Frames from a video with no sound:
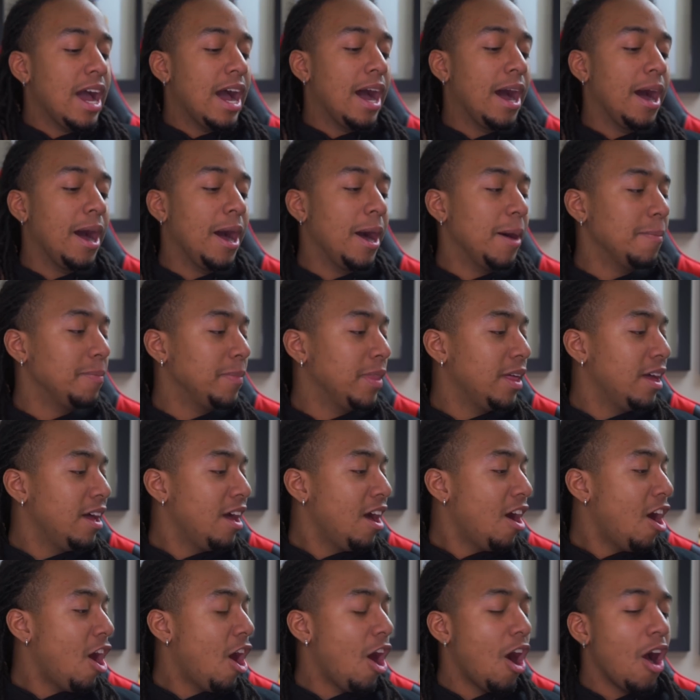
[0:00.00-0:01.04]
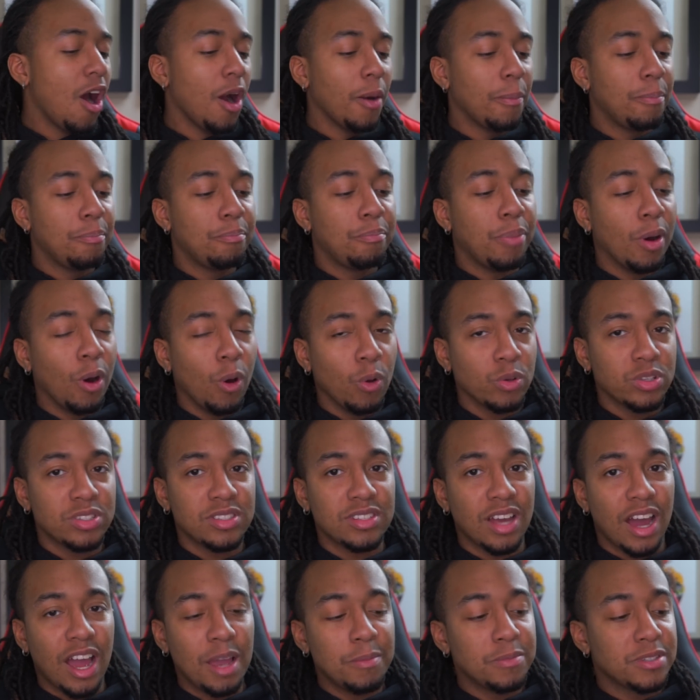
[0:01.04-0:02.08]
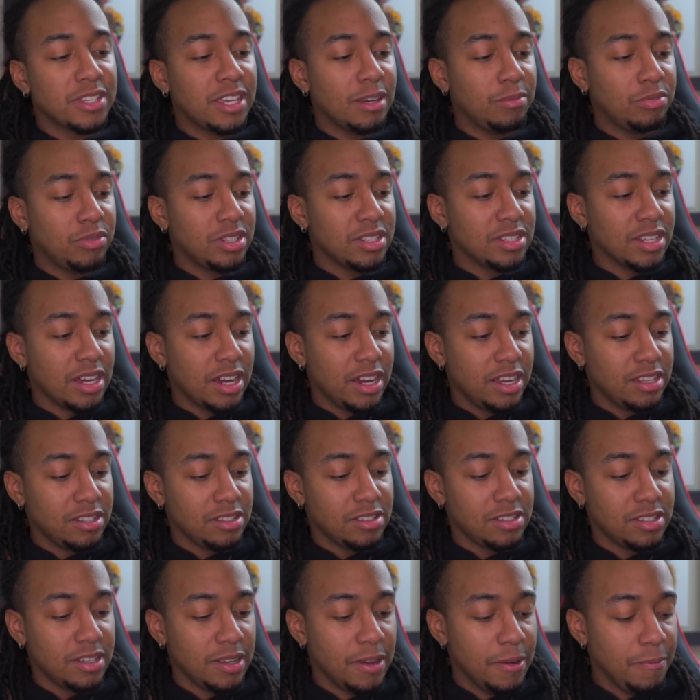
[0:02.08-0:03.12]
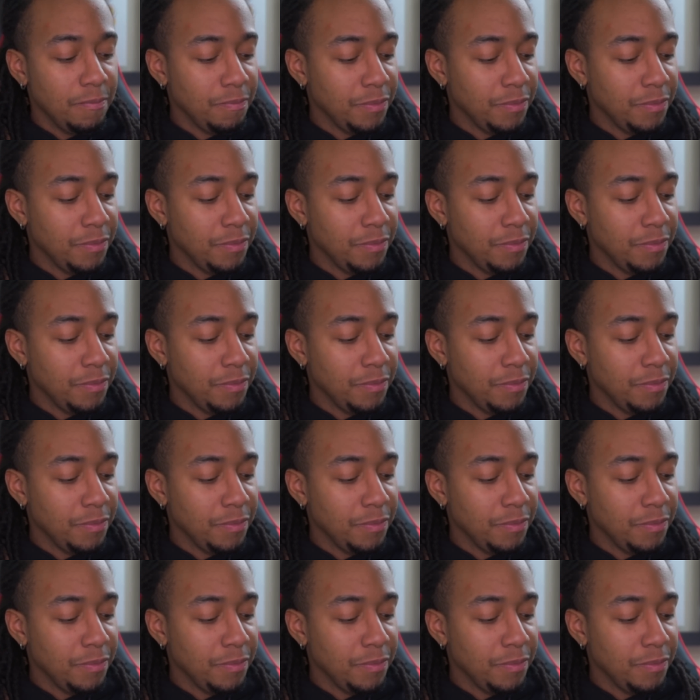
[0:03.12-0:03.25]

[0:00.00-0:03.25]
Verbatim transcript: Um, our post time skip designs.